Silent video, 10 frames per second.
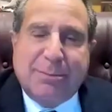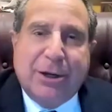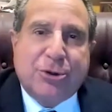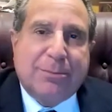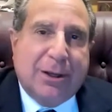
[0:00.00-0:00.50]

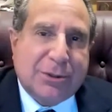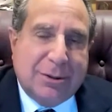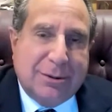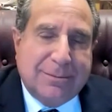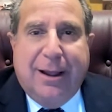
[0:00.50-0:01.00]
major
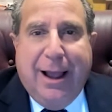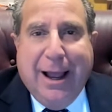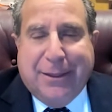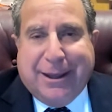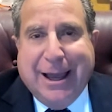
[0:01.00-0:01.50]
muscle,
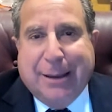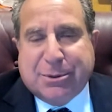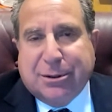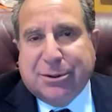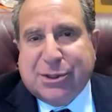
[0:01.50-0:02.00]
and the
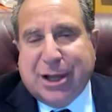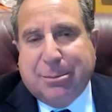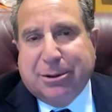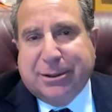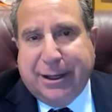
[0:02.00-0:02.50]
capsule is
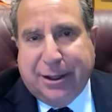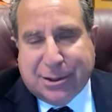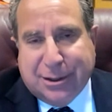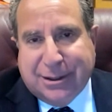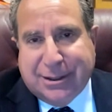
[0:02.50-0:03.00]

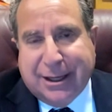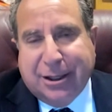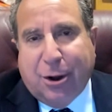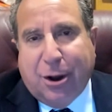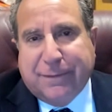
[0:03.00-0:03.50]
simultaneously
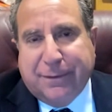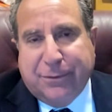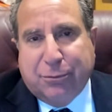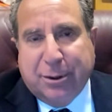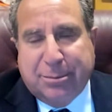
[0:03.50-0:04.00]
taken off of
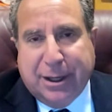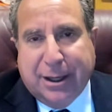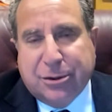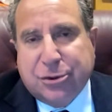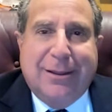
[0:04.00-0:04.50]
the rib
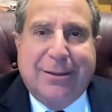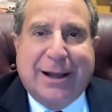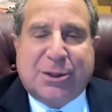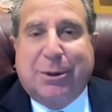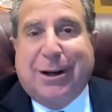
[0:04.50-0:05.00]
cage.
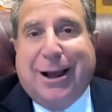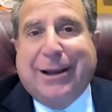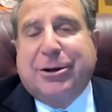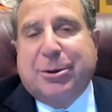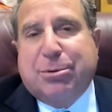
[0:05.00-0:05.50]
That's when I
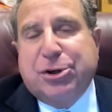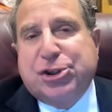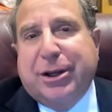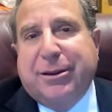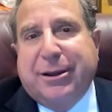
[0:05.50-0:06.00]
can
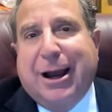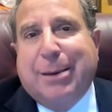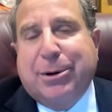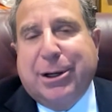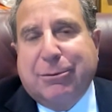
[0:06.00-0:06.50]
appreciate in the
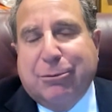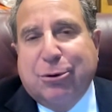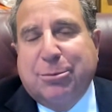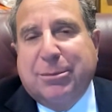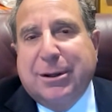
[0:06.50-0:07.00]
operating
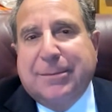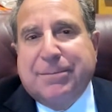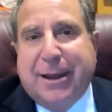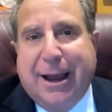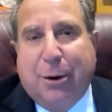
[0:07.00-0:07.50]
room
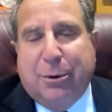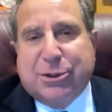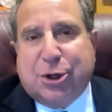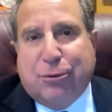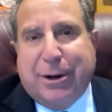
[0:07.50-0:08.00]
how it's
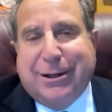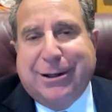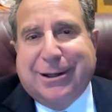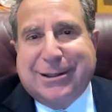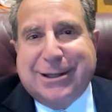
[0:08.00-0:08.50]
created
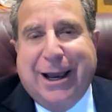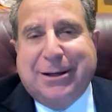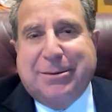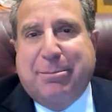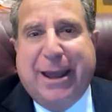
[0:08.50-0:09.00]
a tight
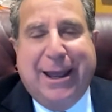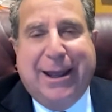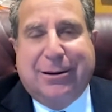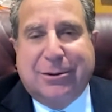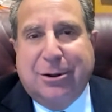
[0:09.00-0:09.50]

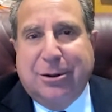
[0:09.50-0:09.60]
band,